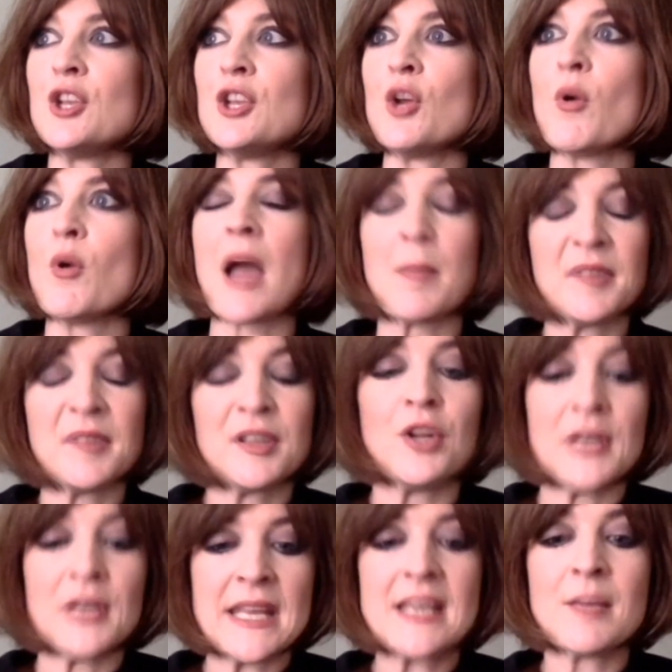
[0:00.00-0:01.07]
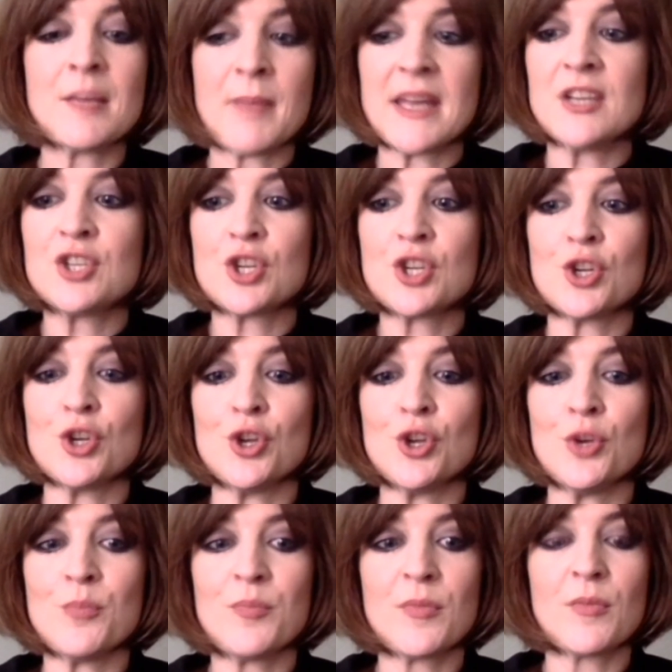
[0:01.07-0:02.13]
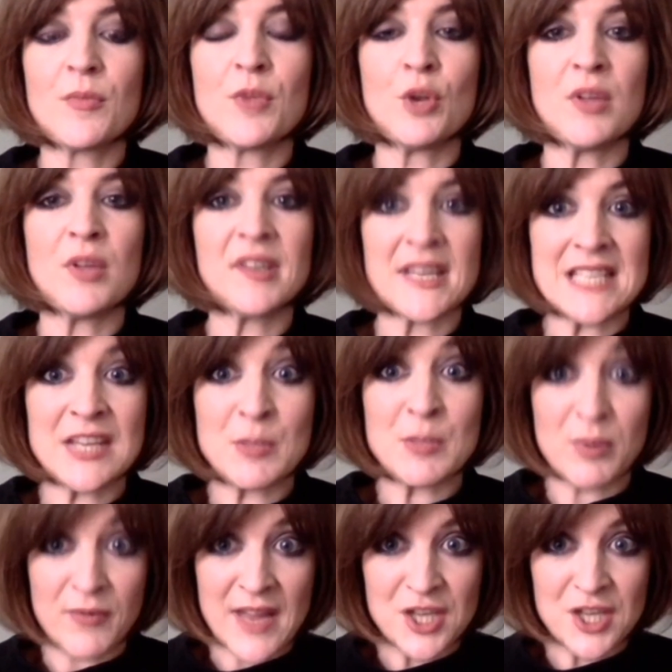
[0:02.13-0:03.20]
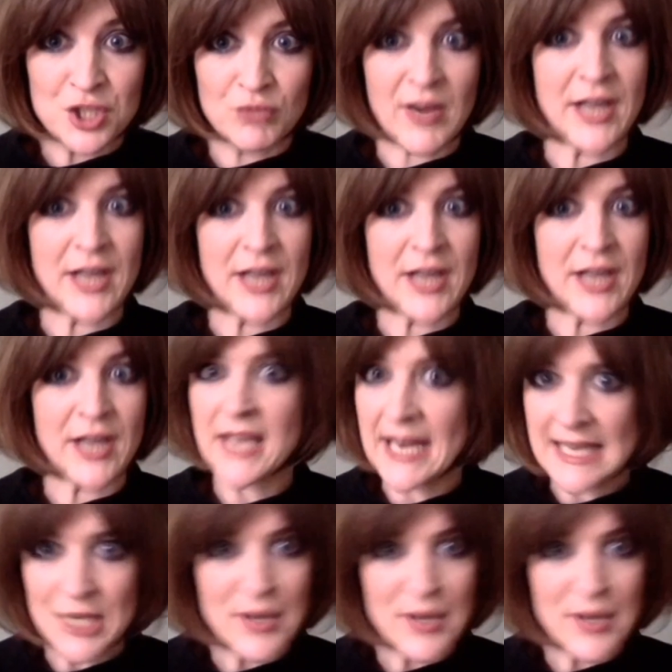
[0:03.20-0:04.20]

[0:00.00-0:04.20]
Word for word: you know, are absolutely committed to, you know, this idea of the professional writer. You kind of,